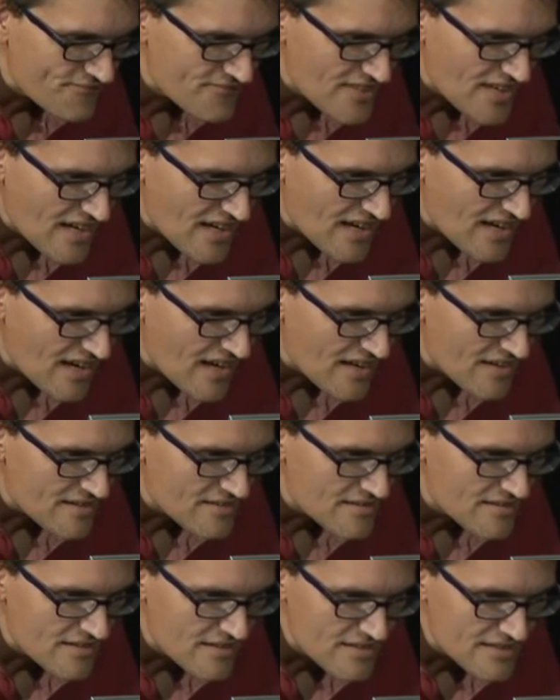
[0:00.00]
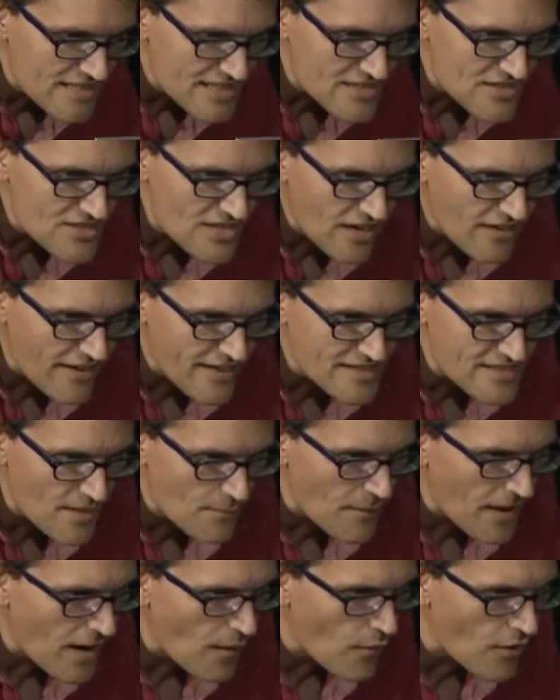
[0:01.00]
Yeah, doesn't sound like
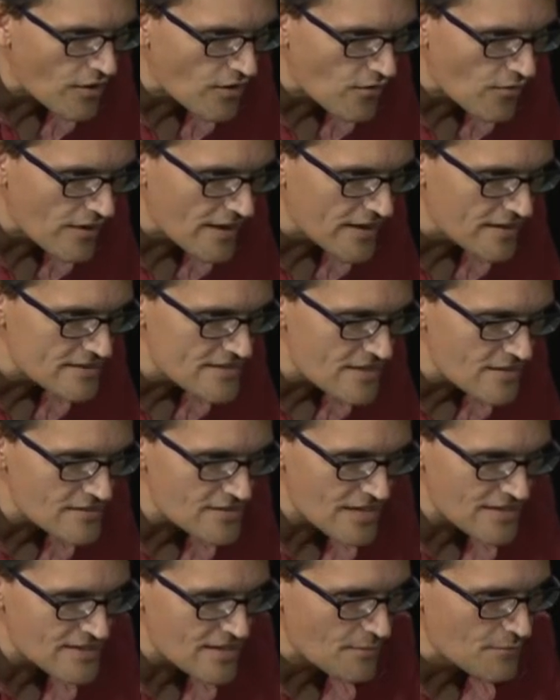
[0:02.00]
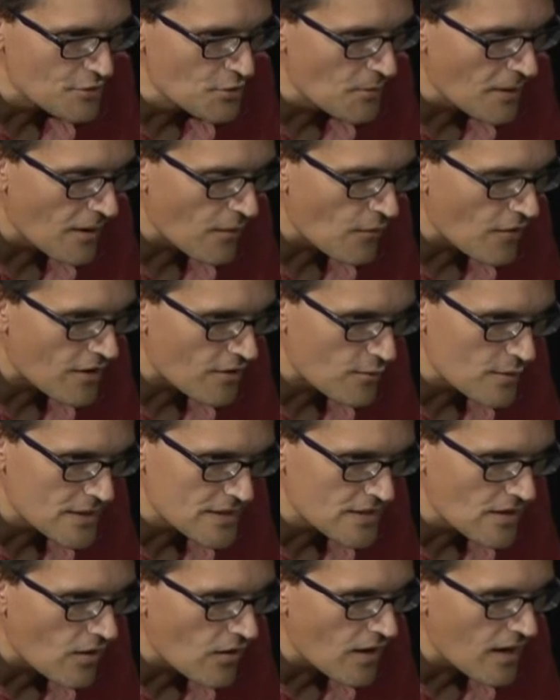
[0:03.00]
something I want to read. Sounds like something you might want to
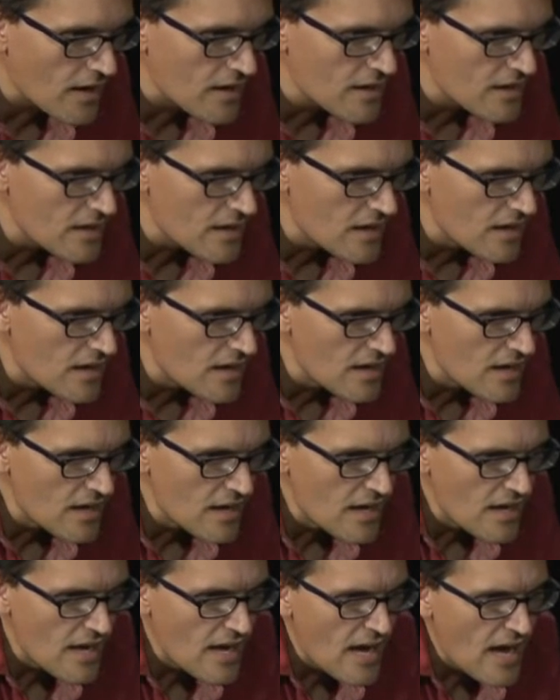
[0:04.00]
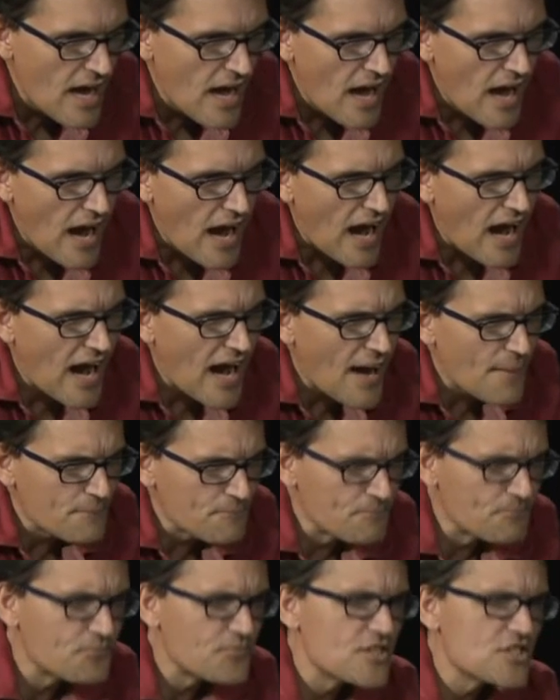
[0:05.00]
read, though,
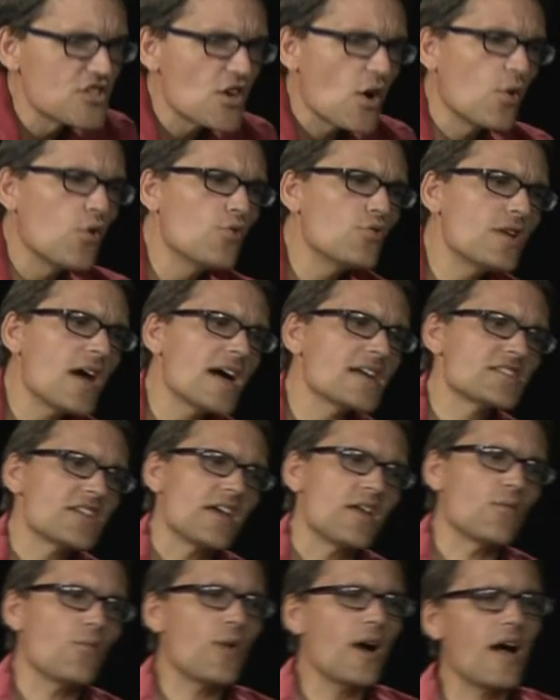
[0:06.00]
huh? So who does it?